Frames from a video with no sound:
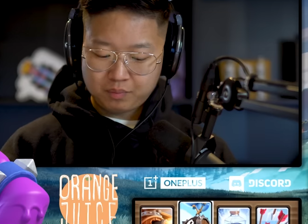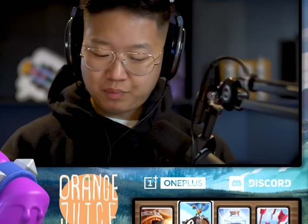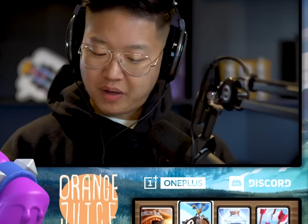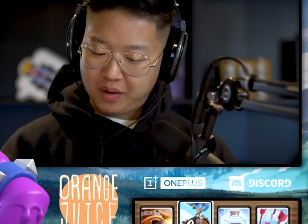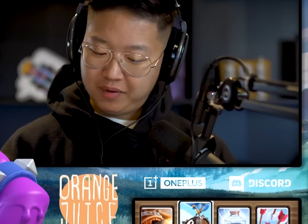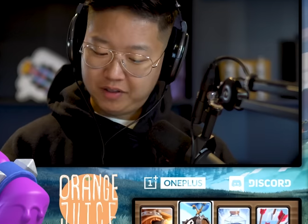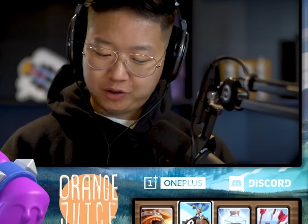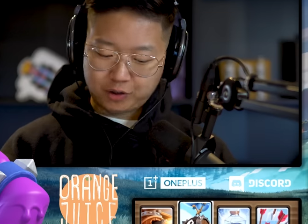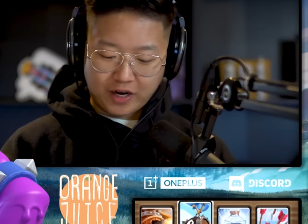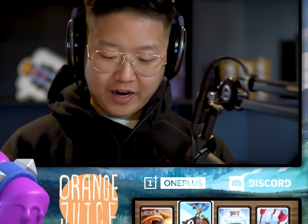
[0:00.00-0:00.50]

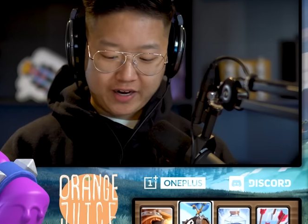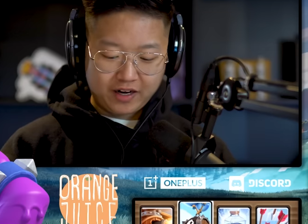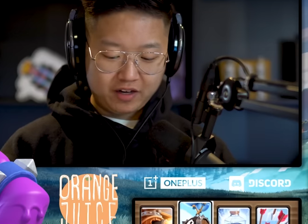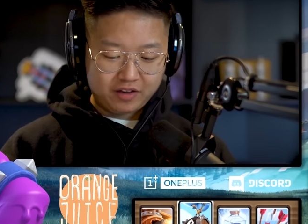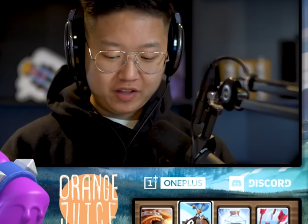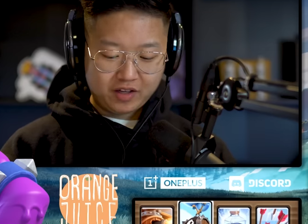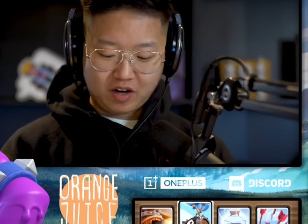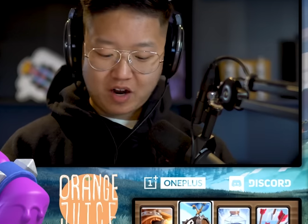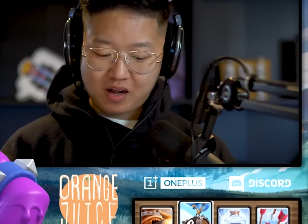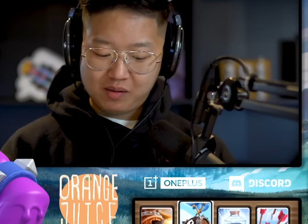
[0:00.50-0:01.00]
Baby Dragon
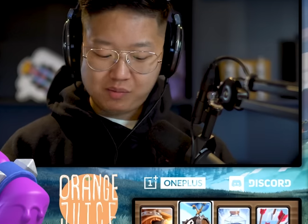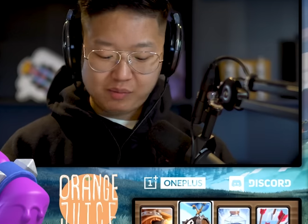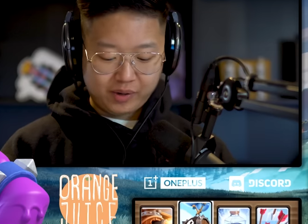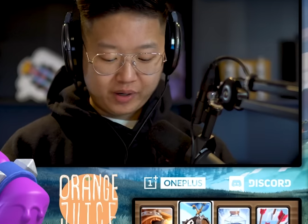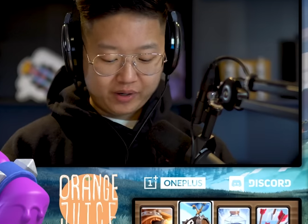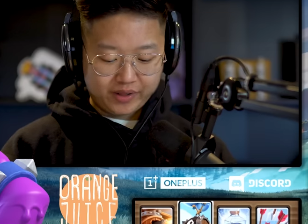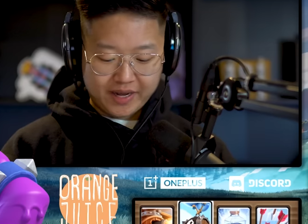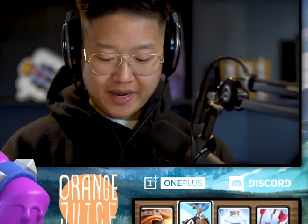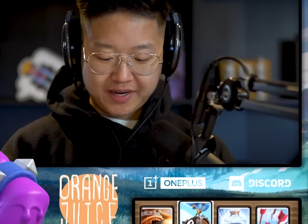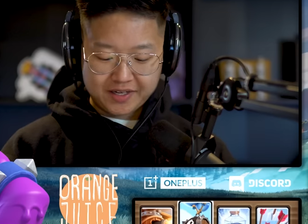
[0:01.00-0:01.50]
on the Goblin
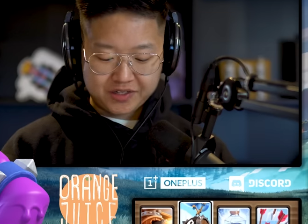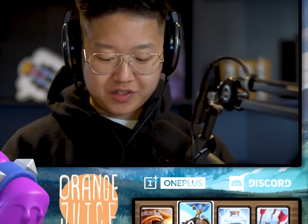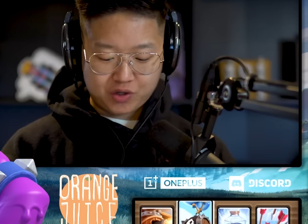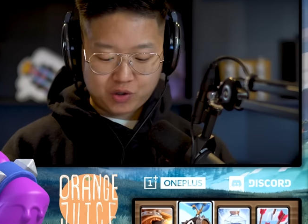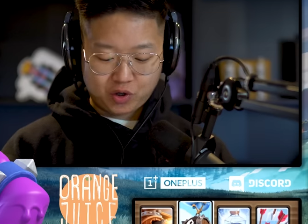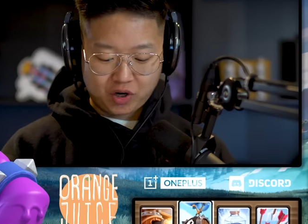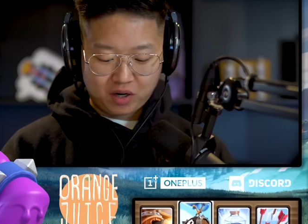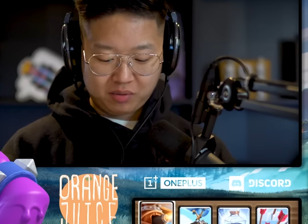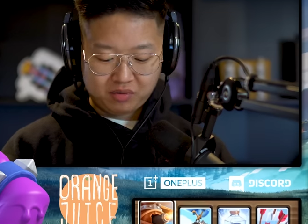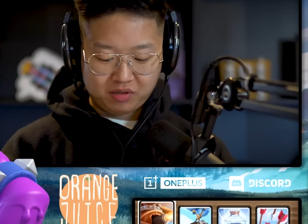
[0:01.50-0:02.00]
Barrel. That is
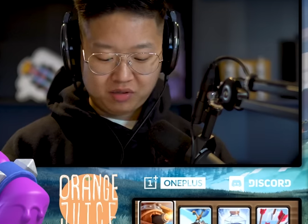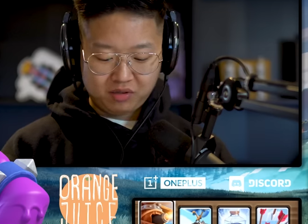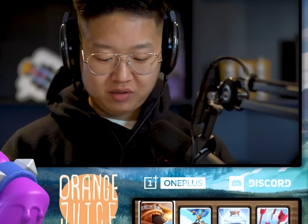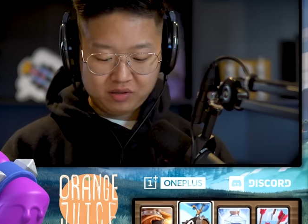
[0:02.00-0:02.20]
trouble